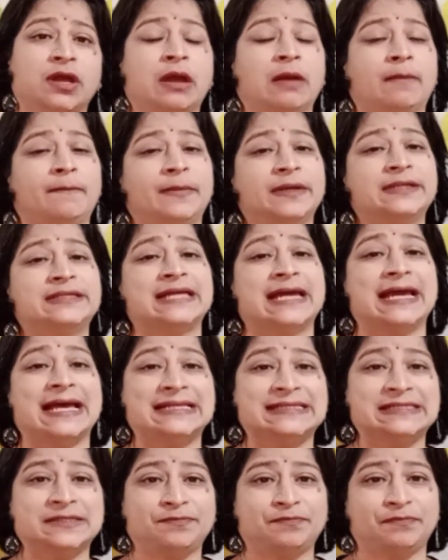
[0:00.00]
But
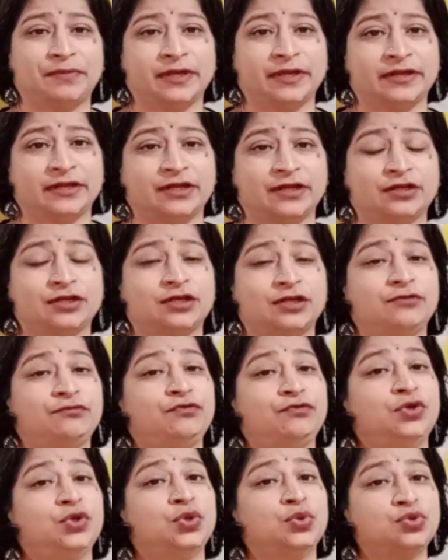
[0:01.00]
as a parent, if
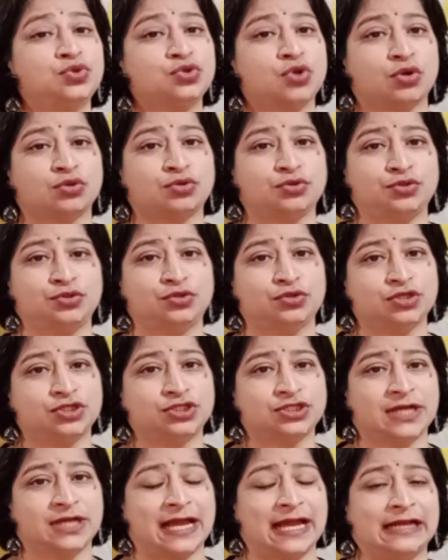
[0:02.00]
you talk to your
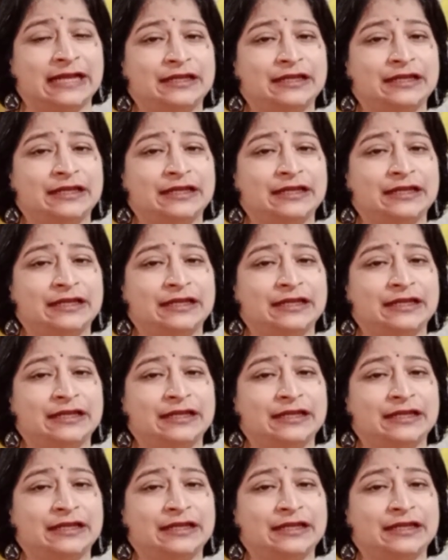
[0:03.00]
child,